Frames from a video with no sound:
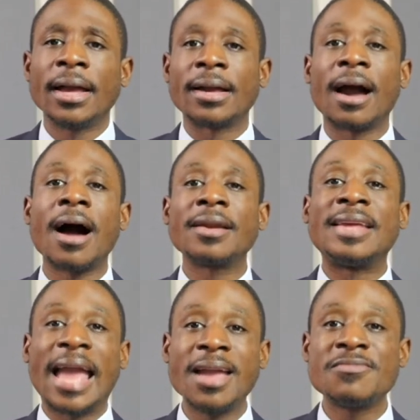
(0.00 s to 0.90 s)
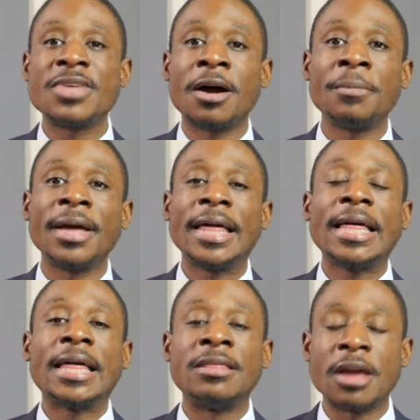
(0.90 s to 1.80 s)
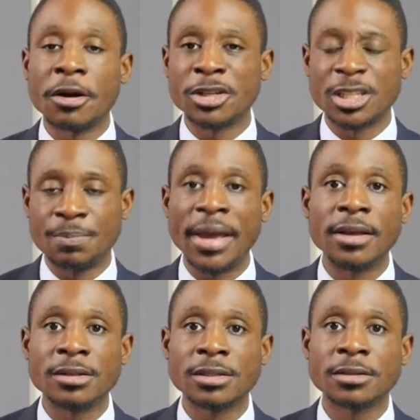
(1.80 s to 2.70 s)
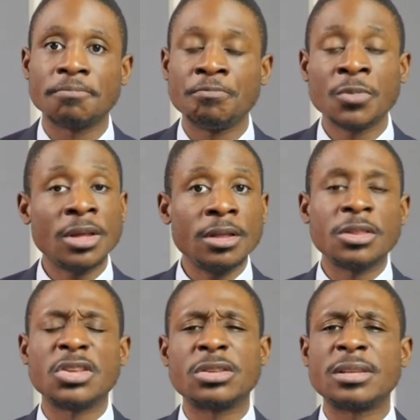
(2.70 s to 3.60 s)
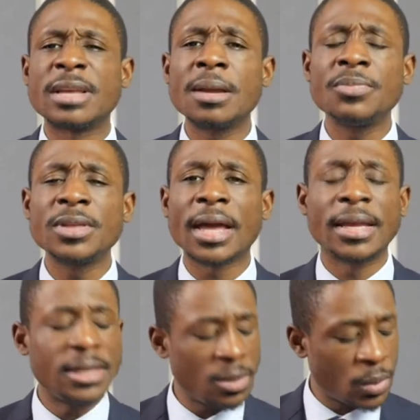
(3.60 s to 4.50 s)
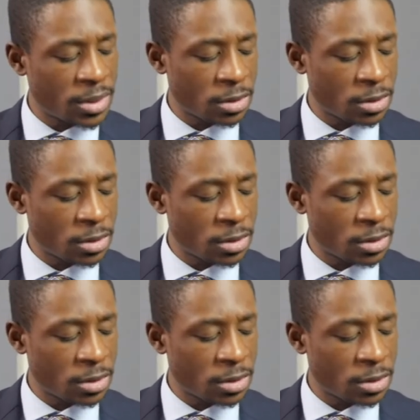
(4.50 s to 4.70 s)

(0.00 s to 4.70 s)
God gave them their space. This is the same thing that he did with the